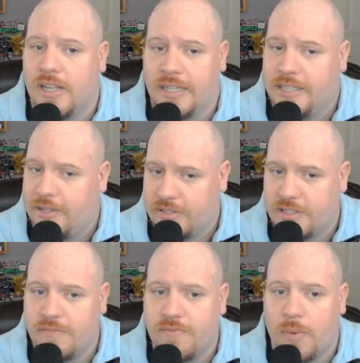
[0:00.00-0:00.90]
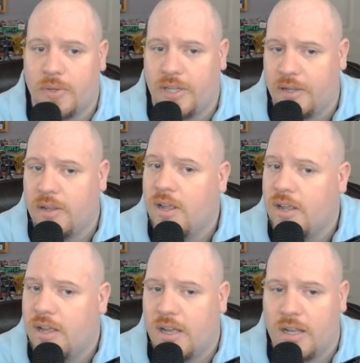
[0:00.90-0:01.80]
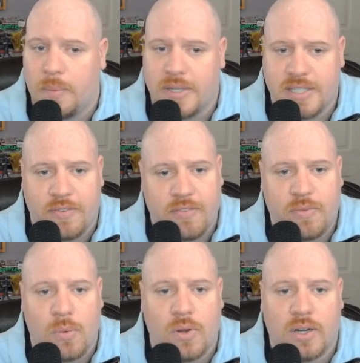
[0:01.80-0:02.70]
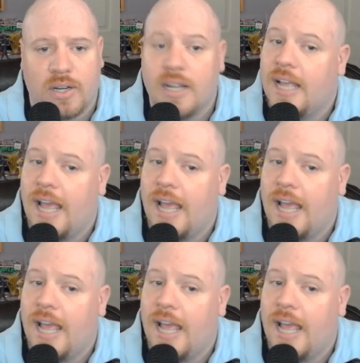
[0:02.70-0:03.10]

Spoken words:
like Tales of Symphonia, Resident Evil 4.